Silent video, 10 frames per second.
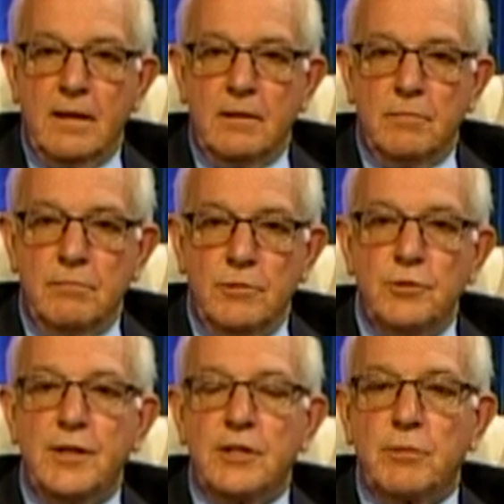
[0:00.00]

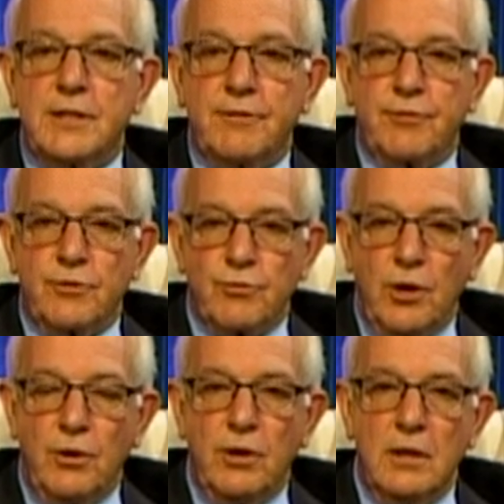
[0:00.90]
moved into a different
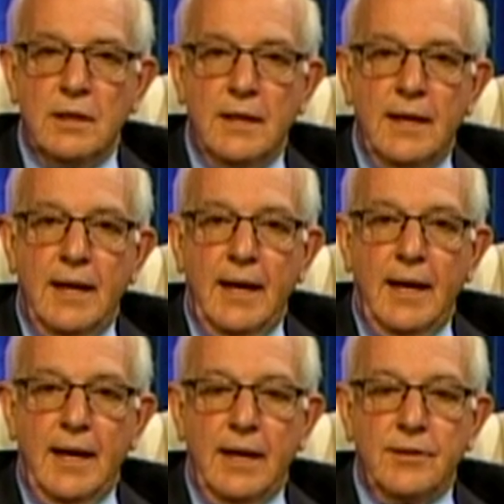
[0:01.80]
role,
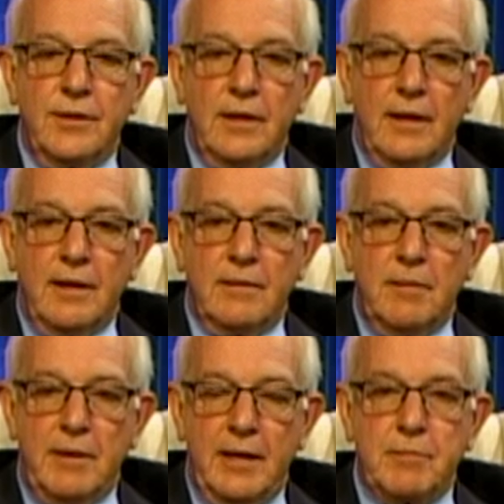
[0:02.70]
and a
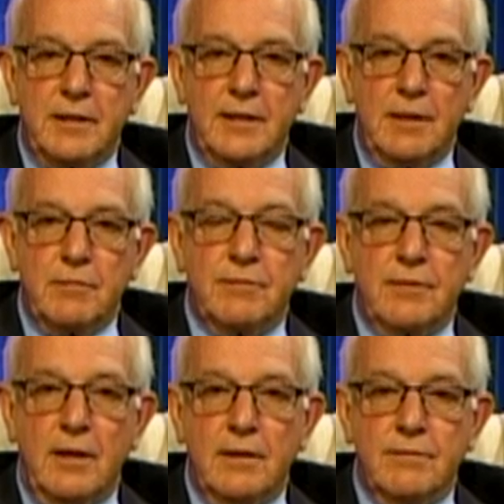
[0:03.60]
man by the name
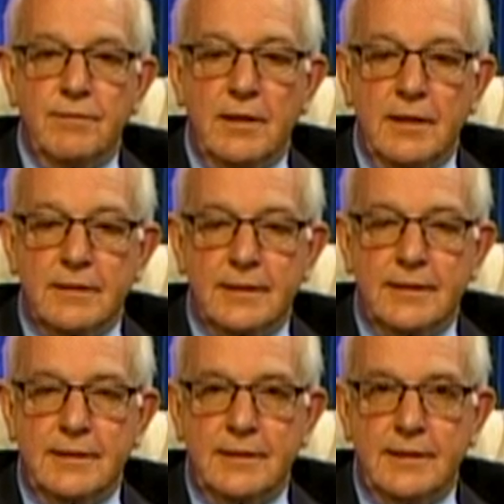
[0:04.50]
of
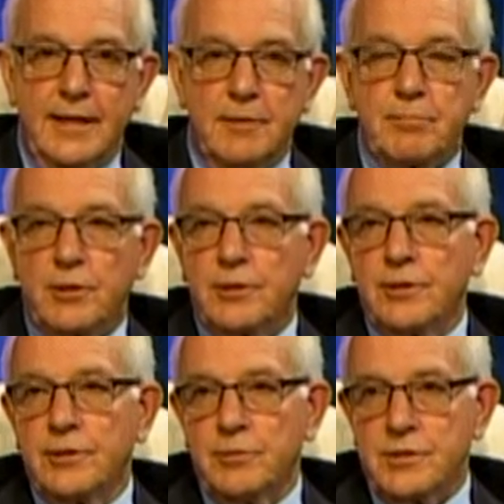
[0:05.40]
Kent Berger,
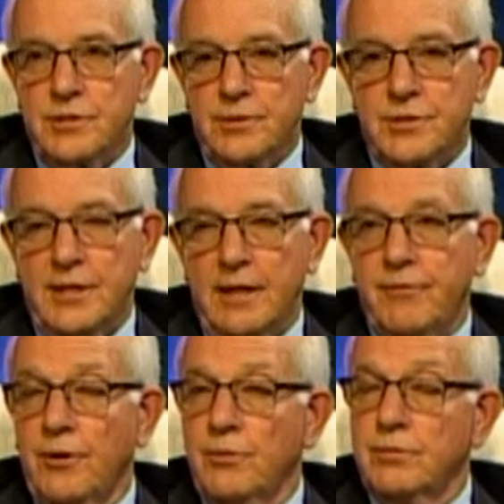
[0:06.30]
who was their
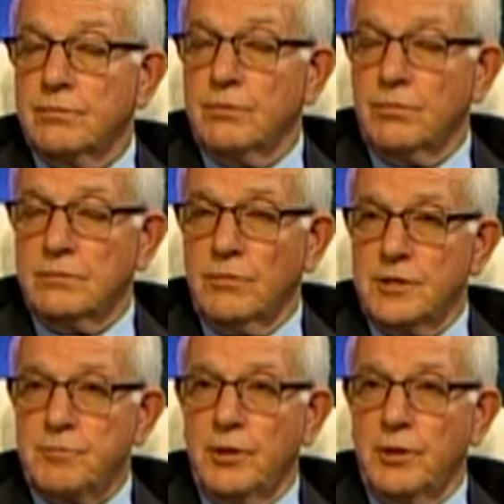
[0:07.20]
CFO, was put